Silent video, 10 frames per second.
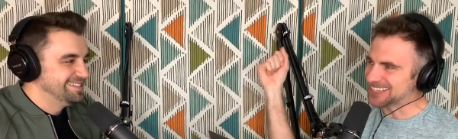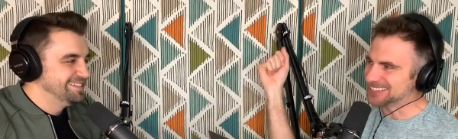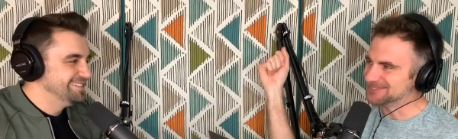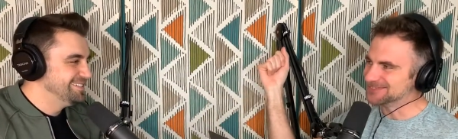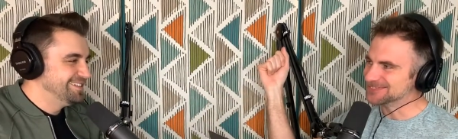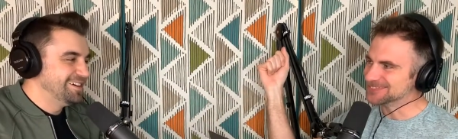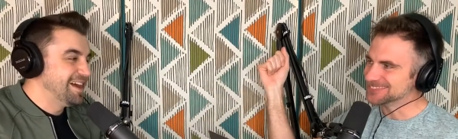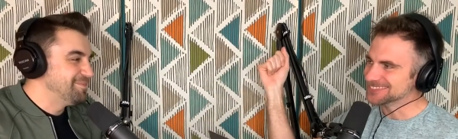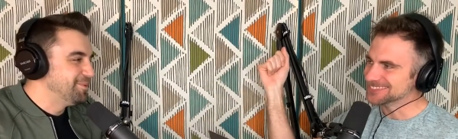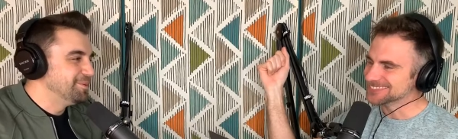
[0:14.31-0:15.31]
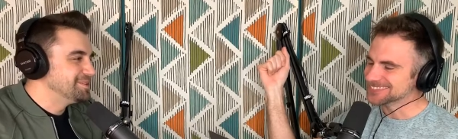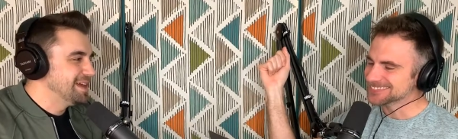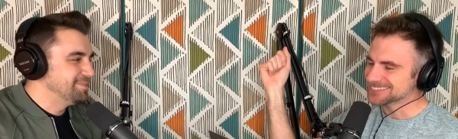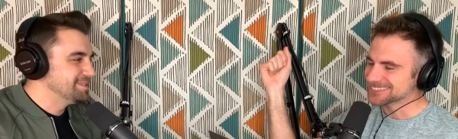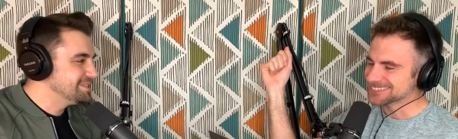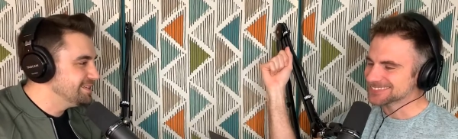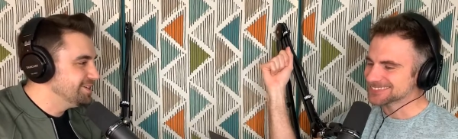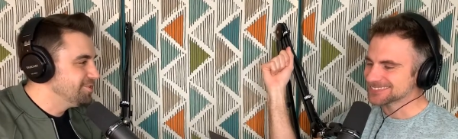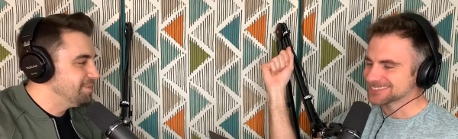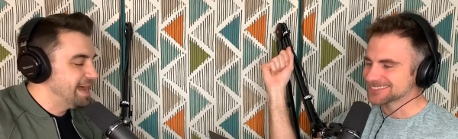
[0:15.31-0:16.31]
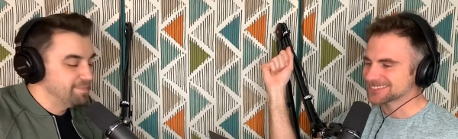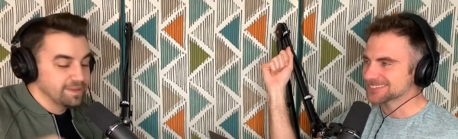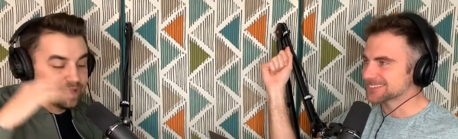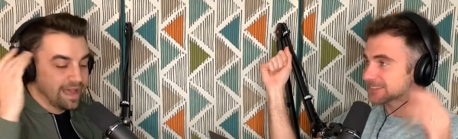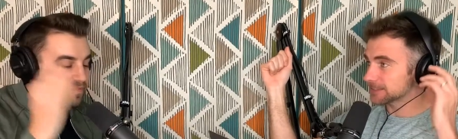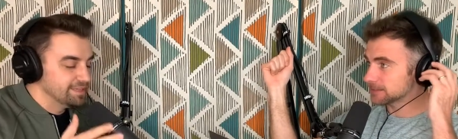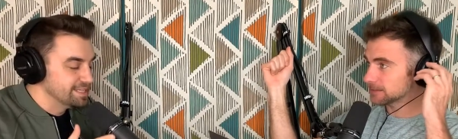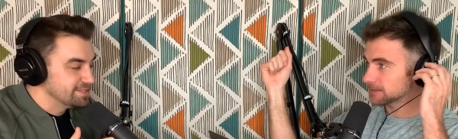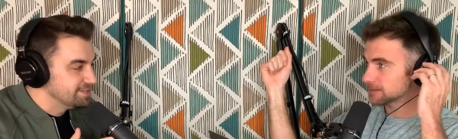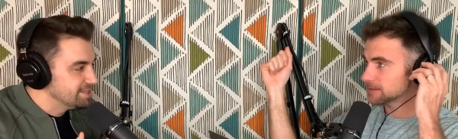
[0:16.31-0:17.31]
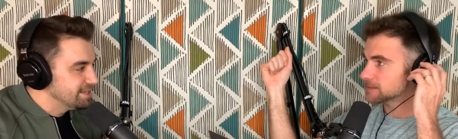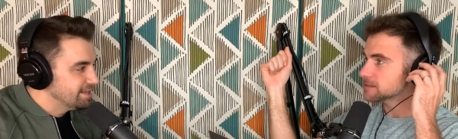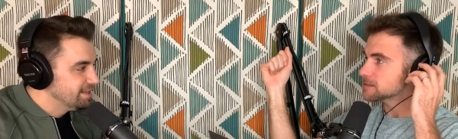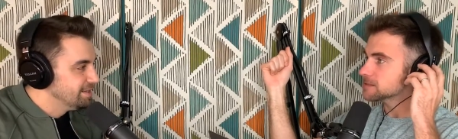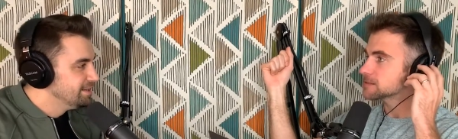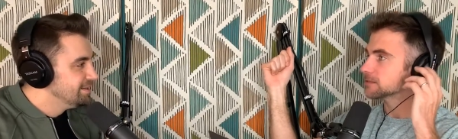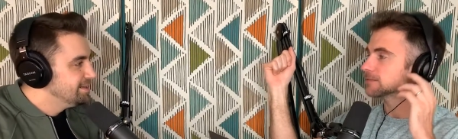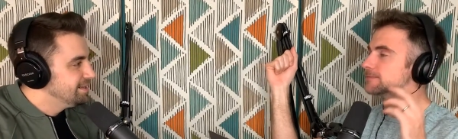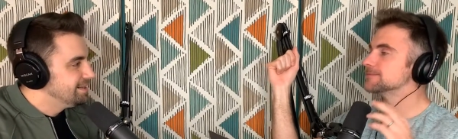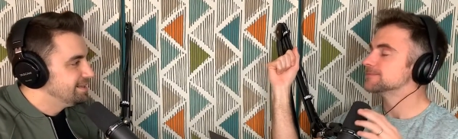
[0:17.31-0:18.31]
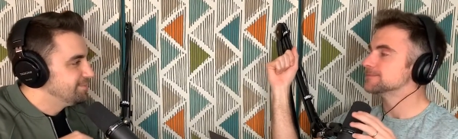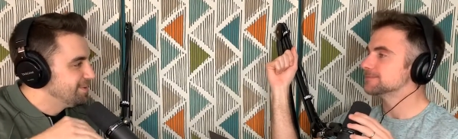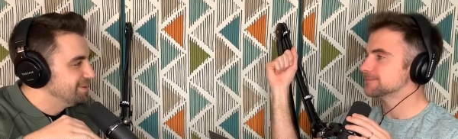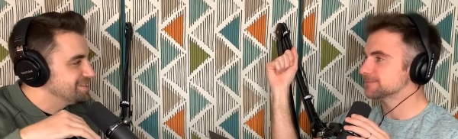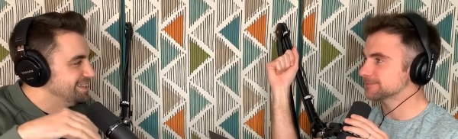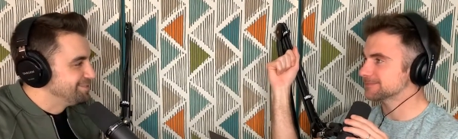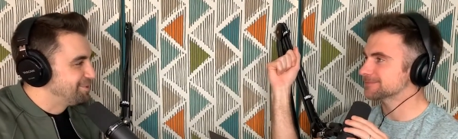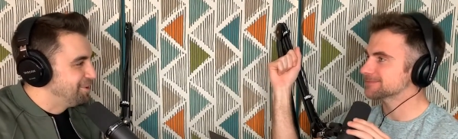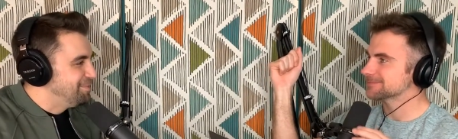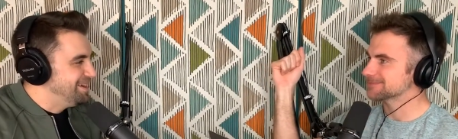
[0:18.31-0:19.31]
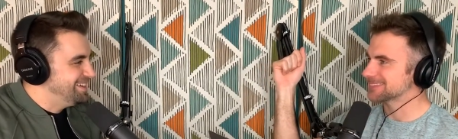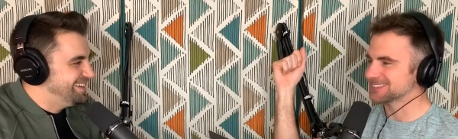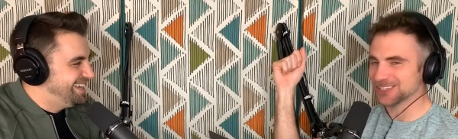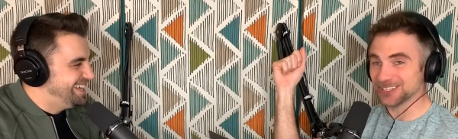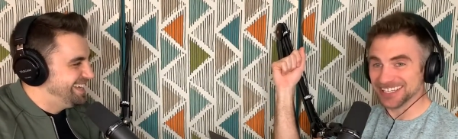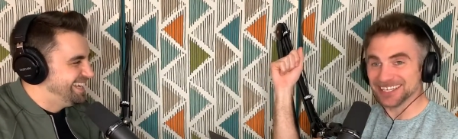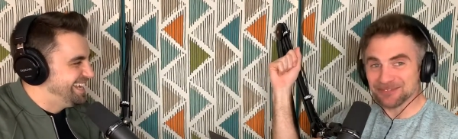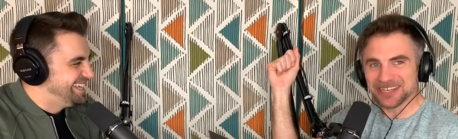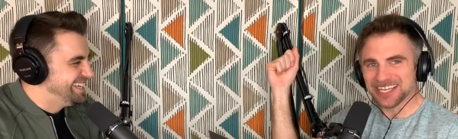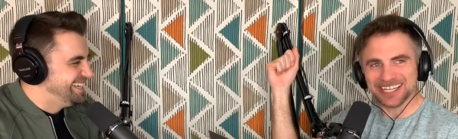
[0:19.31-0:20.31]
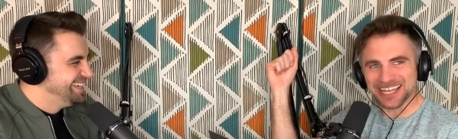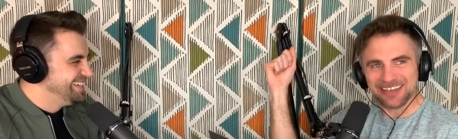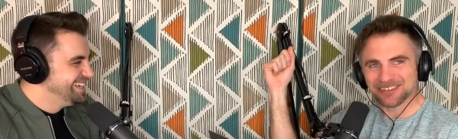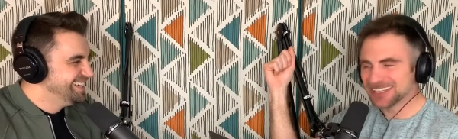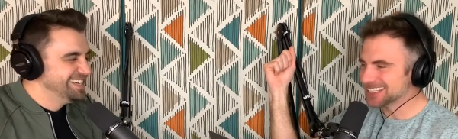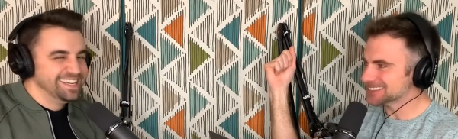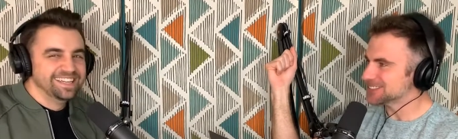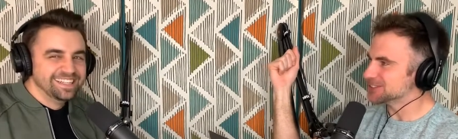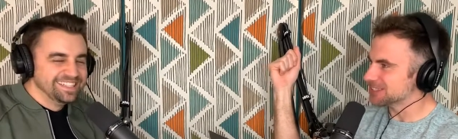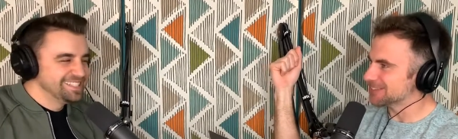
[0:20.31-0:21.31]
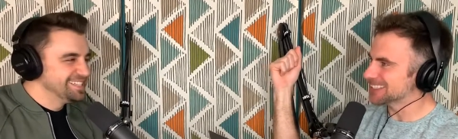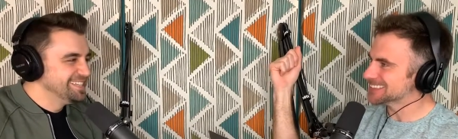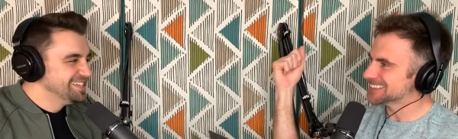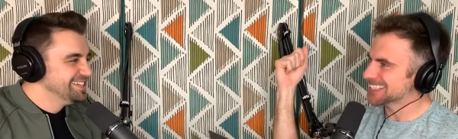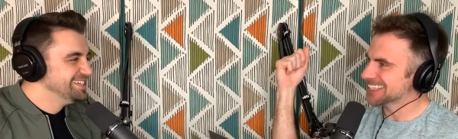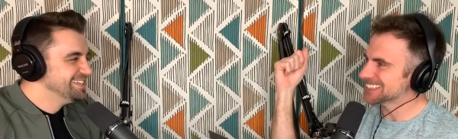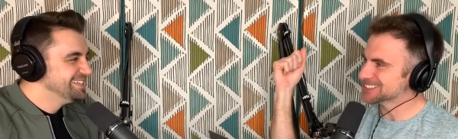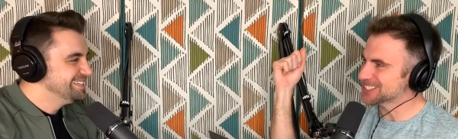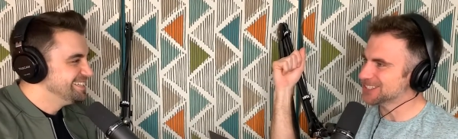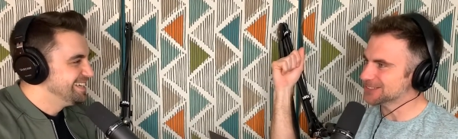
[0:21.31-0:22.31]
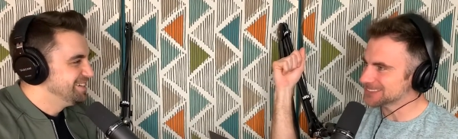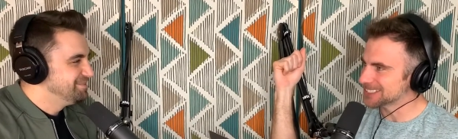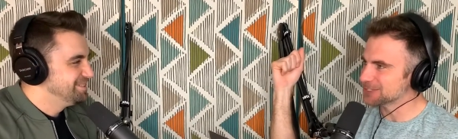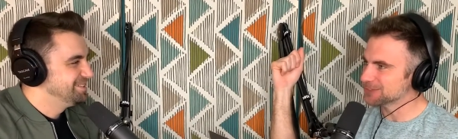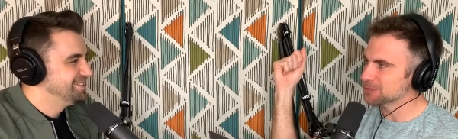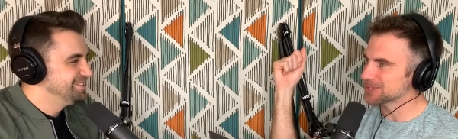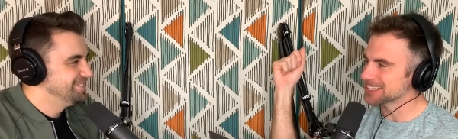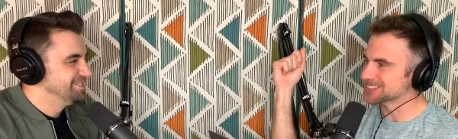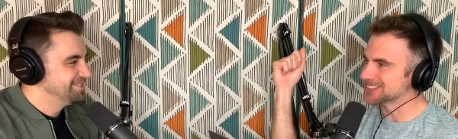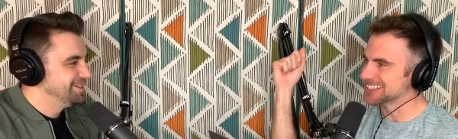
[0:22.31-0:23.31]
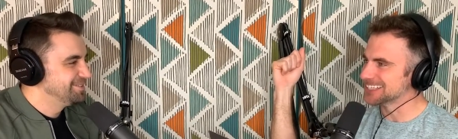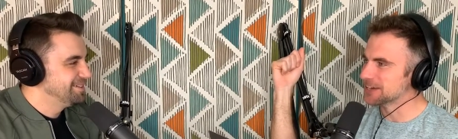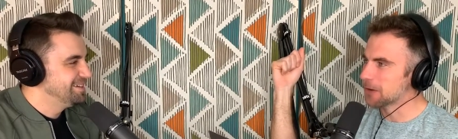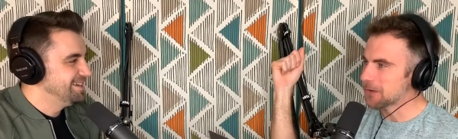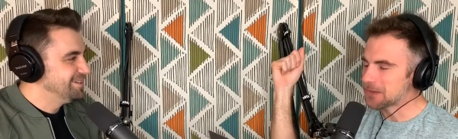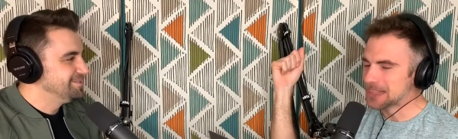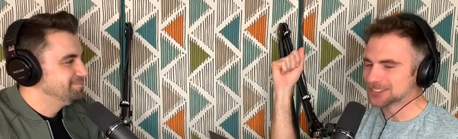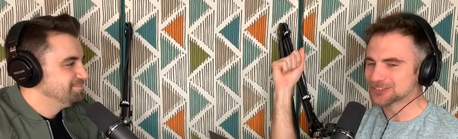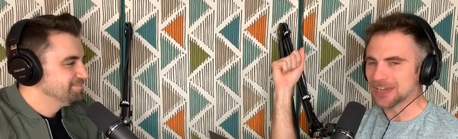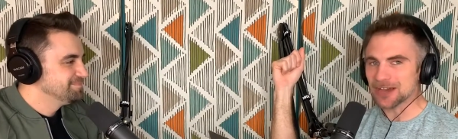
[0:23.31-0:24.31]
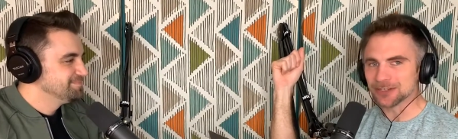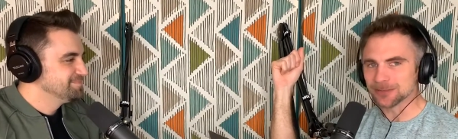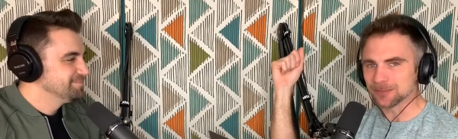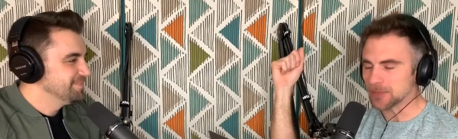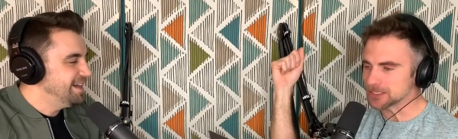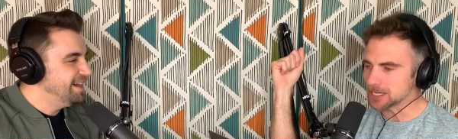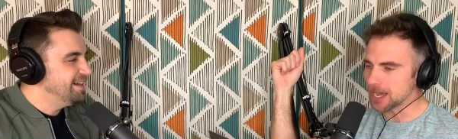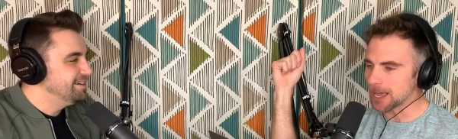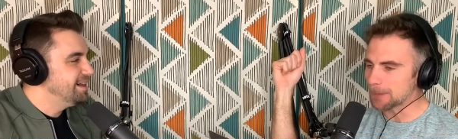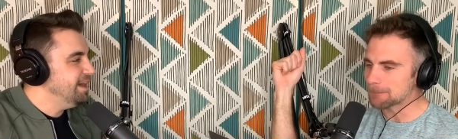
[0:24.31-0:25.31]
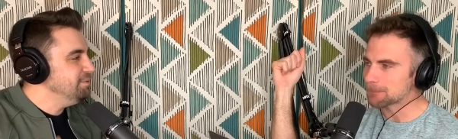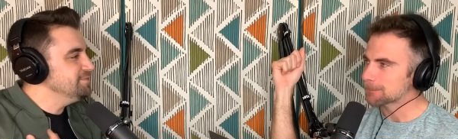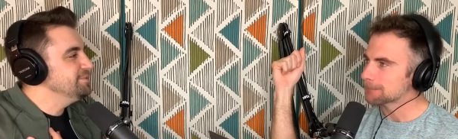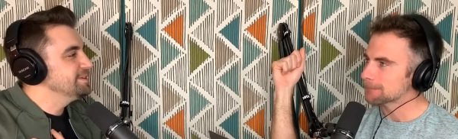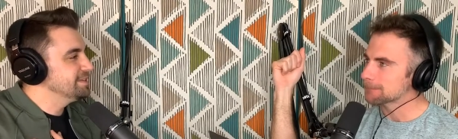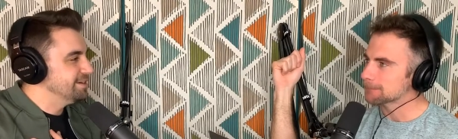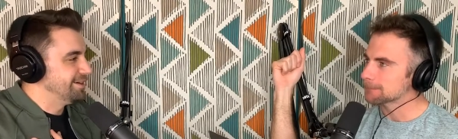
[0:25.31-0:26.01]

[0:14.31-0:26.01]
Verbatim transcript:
Speaker 1: you. I'm always happy to see you. I'm happy to have the listeners here with us in the room.
Speaker 2: We got every listener who's ever listened to the show is in the room with us. They're here right now. It's crowded. It's hot. I always feel like they